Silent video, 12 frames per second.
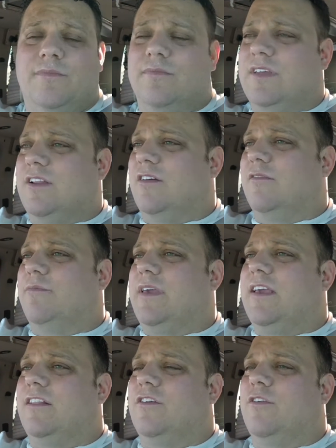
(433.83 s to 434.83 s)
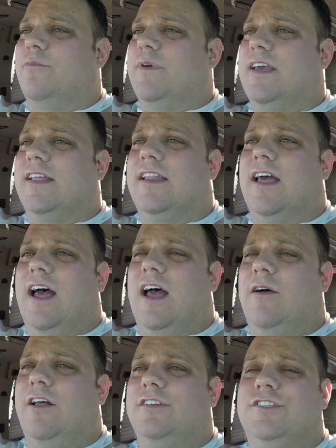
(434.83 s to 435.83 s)
It'll be a little bit,
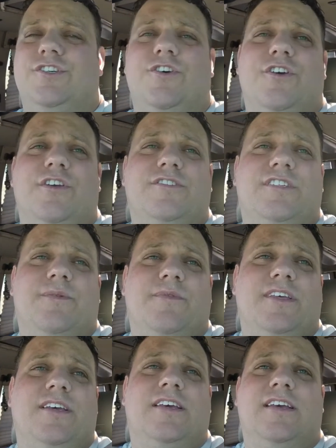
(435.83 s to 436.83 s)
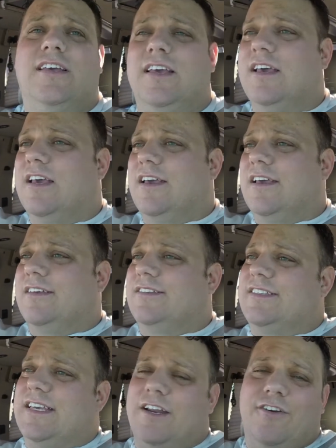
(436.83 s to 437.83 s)
I'll show you some of the
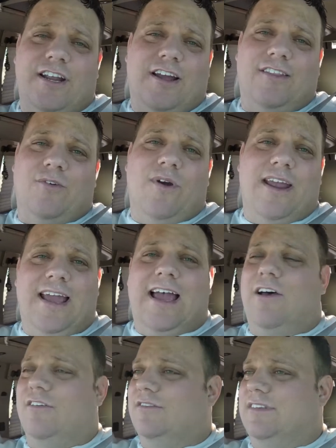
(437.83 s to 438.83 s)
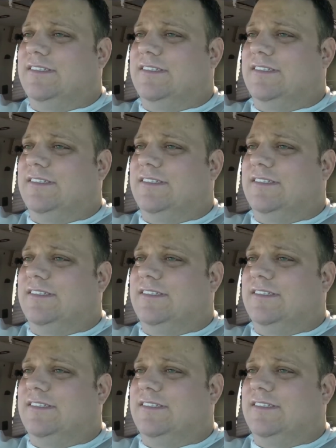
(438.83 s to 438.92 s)
scenery on the way out.